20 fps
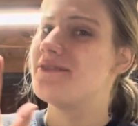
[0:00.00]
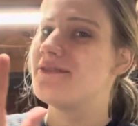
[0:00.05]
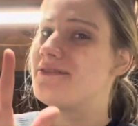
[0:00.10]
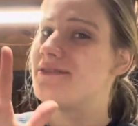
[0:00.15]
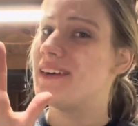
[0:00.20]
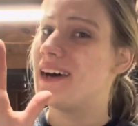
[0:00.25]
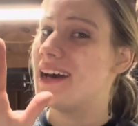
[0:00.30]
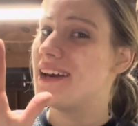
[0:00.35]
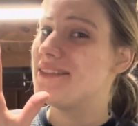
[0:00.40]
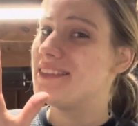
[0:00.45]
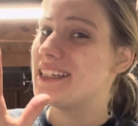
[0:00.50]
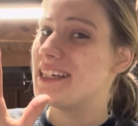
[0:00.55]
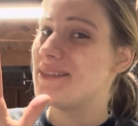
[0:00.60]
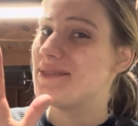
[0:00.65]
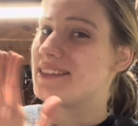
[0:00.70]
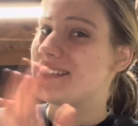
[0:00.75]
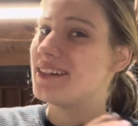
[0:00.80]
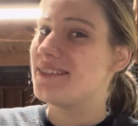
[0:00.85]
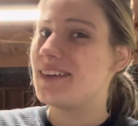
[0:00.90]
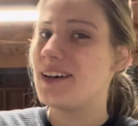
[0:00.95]
5
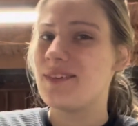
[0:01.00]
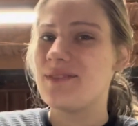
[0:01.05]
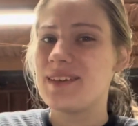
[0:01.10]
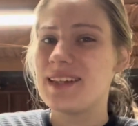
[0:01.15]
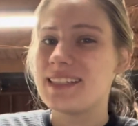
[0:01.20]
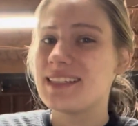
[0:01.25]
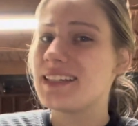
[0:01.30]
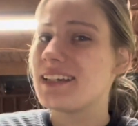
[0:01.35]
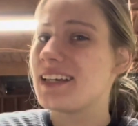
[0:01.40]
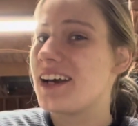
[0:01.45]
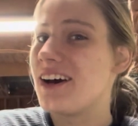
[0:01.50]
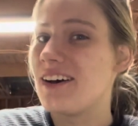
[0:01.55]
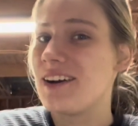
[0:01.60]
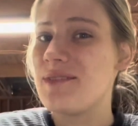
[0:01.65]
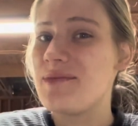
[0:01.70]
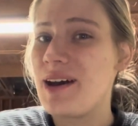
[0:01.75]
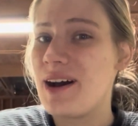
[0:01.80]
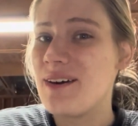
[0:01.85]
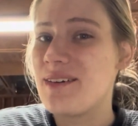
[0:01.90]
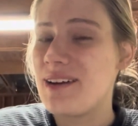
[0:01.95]
tips that have helped me as I've gone
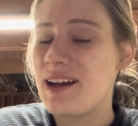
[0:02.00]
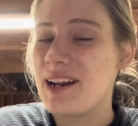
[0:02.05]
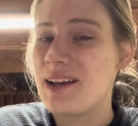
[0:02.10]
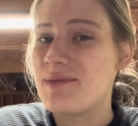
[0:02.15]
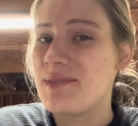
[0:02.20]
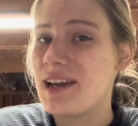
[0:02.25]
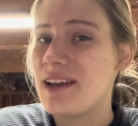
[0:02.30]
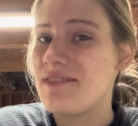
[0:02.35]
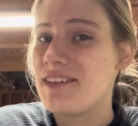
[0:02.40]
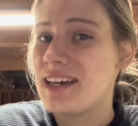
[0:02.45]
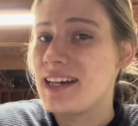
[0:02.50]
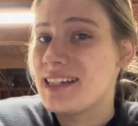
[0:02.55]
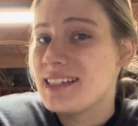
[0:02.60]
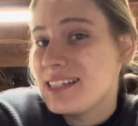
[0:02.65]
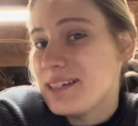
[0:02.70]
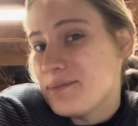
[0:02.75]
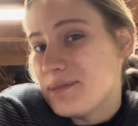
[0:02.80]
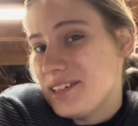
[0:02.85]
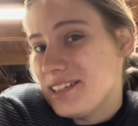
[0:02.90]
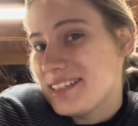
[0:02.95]
about writing my
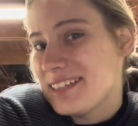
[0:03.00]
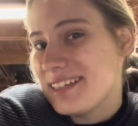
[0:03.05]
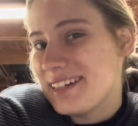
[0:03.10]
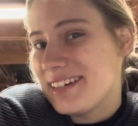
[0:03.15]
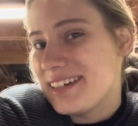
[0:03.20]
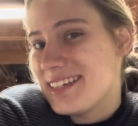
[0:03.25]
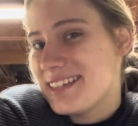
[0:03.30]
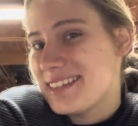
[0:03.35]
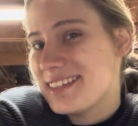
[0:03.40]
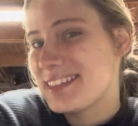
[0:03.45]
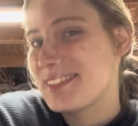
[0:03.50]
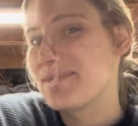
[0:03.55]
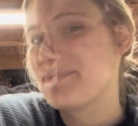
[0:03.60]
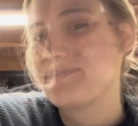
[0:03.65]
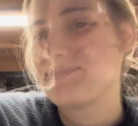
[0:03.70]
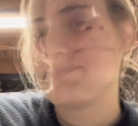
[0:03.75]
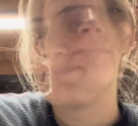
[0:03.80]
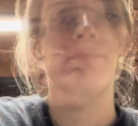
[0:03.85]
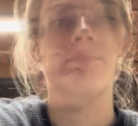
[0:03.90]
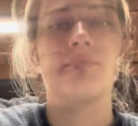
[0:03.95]
fantasy book series.
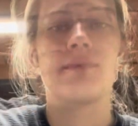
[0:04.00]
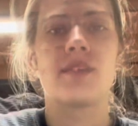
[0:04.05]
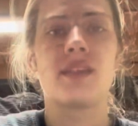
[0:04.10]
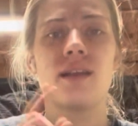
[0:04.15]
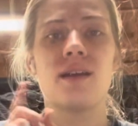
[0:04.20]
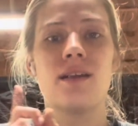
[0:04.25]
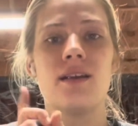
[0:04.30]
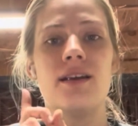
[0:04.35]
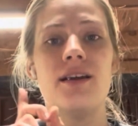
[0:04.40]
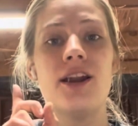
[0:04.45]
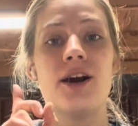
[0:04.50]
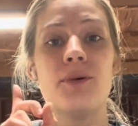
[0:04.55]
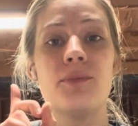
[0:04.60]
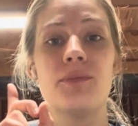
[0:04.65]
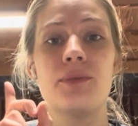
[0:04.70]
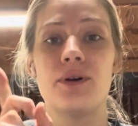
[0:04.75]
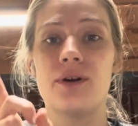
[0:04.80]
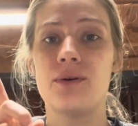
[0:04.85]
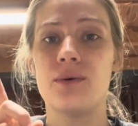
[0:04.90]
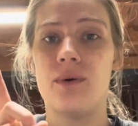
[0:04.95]

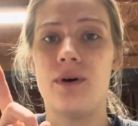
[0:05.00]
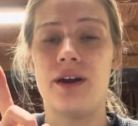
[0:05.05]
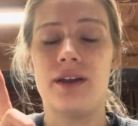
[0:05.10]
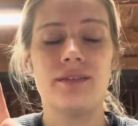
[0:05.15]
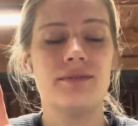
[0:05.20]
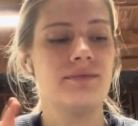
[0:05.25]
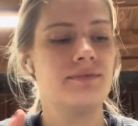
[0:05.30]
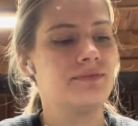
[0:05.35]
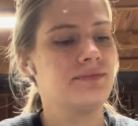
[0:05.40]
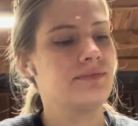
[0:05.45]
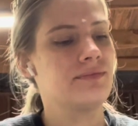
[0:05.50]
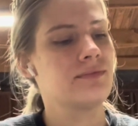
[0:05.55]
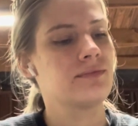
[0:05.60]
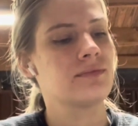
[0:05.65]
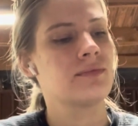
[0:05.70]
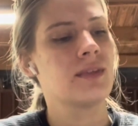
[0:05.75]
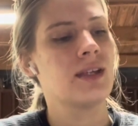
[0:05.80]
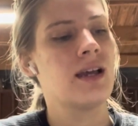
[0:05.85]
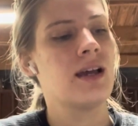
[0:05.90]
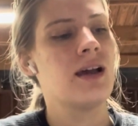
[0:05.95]
Number 1.
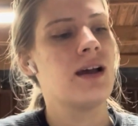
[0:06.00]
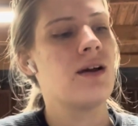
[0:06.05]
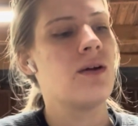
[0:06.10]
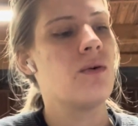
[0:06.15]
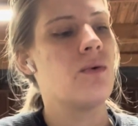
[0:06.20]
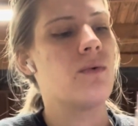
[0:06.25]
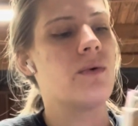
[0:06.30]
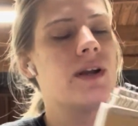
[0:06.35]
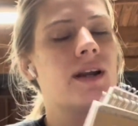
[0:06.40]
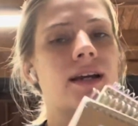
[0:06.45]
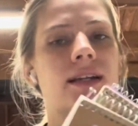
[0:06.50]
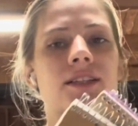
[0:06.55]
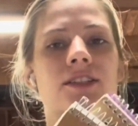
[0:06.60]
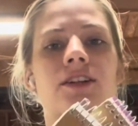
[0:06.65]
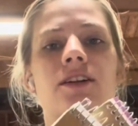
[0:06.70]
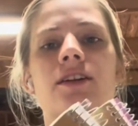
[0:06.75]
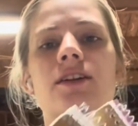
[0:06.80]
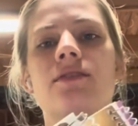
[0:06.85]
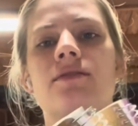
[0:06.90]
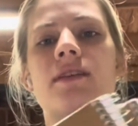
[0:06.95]
When I
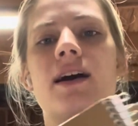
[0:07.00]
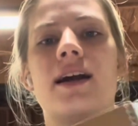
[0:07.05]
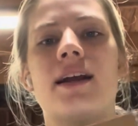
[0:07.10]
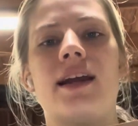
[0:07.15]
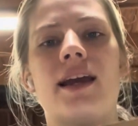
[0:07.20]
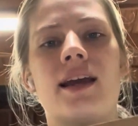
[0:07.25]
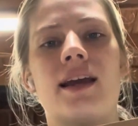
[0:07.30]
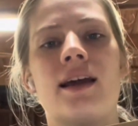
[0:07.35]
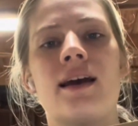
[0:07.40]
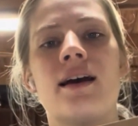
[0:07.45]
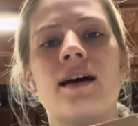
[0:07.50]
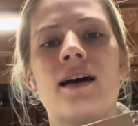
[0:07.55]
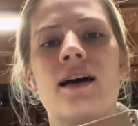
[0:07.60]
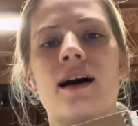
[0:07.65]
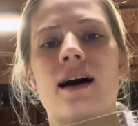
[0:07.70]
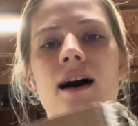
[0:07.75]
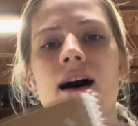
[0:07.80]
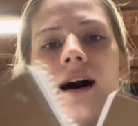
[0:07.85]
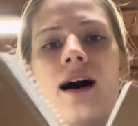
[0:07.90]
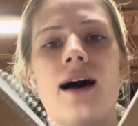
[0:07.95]
started writing,
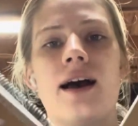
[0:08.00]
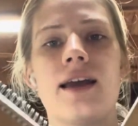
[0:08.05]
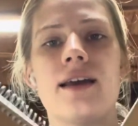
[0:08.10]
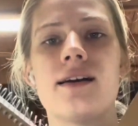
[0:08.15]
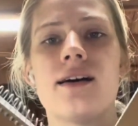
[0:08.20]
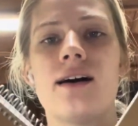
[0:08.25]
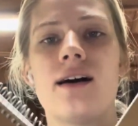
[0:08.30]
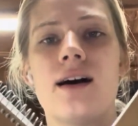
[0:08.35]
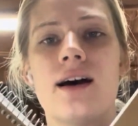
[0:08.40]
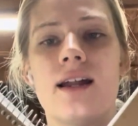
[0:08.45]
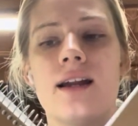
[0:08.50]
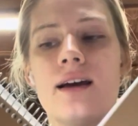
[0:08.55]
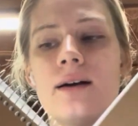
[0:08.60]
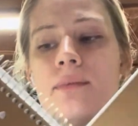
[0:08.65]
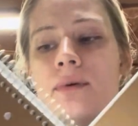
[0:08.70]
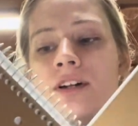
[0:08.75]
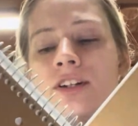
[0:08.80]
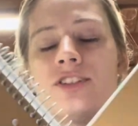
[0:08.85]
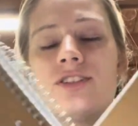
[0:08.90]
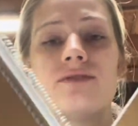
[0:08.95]
I got a
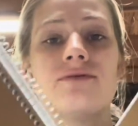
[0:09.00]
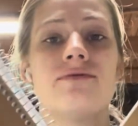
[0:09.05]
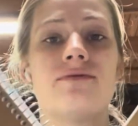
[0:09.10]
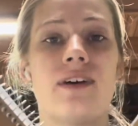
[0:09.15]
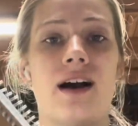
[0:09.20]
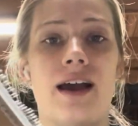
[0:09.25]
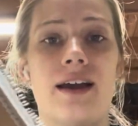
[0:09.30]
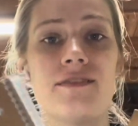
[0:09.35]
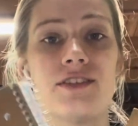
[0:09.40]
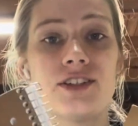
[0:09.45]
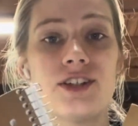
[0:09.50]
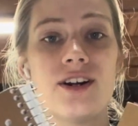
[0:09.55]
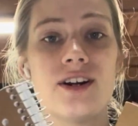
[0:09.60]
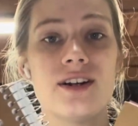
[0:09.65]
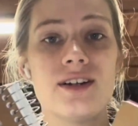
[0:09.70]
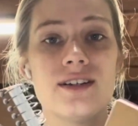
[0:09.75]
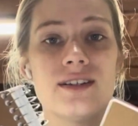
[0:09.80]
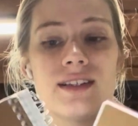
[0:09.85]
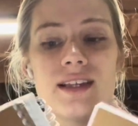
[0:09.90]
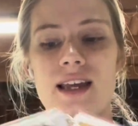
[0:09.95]
bunch of 5
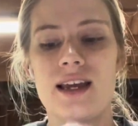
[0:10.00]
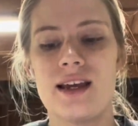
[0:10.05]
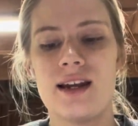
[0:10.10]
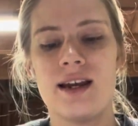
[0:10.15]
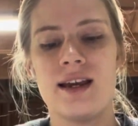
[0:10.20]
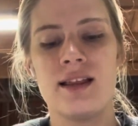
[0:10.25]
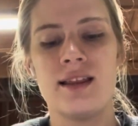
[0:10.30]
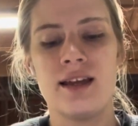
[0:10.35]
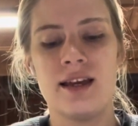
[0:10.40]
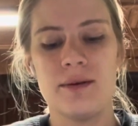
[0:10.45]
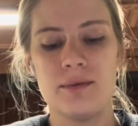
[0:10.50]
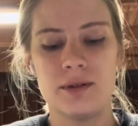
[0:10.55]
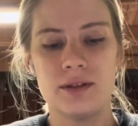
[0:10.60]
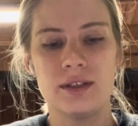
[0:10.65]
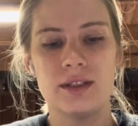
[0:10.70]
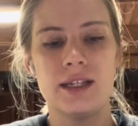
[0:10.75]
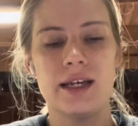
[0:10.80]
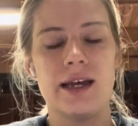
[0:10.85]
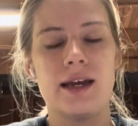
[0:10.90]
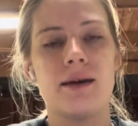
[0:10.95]
stars and I labeled
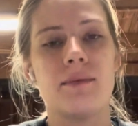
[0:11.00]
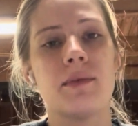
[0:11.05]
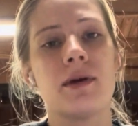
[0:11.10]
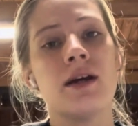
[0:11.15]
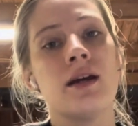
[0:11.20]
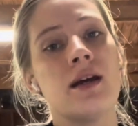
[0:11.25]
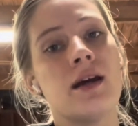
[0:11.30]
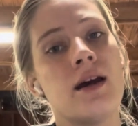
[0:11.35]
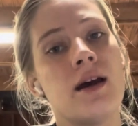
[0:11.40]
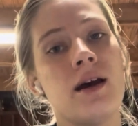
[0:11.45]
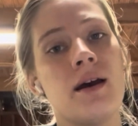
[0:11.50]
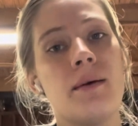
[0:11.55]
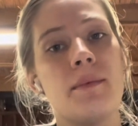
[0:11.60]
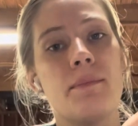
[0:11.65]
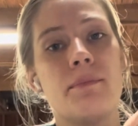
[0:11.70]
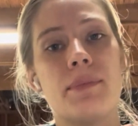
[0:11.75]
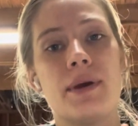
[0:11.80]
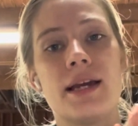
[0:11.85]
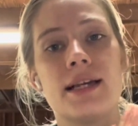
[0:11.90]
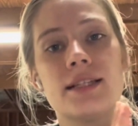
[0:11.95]
them
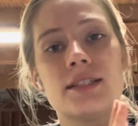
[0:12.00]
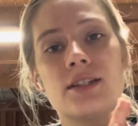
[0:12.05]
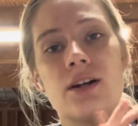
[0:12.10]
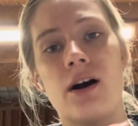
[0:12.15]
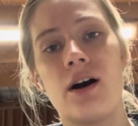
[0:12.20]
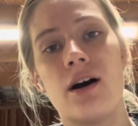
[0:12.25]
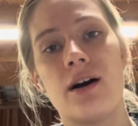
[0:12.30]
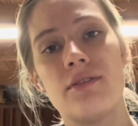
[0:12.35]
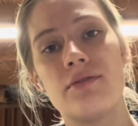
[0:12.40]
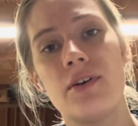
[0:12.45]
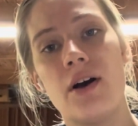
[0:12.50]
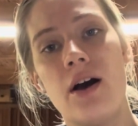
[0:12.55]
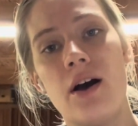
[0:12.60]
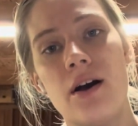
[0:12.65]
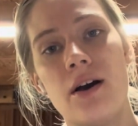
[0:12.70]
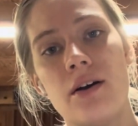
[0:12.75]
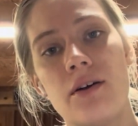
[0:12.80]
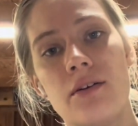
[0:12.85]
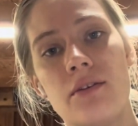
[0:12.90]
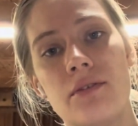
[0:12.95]
based off
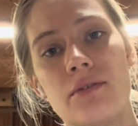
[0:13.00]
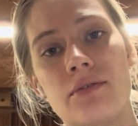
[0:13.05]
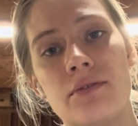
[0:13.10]
of